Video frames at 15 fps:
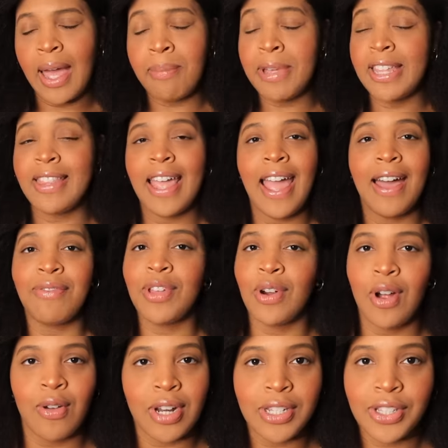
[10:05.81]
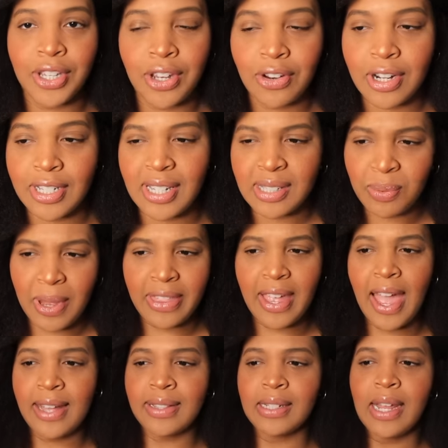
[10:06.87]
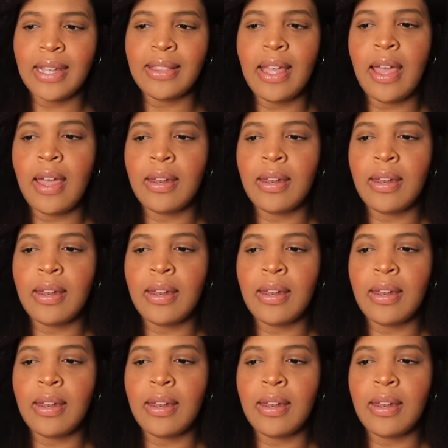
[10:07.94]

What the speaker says: I mean, they have their own insecurities. That's why they acting like that.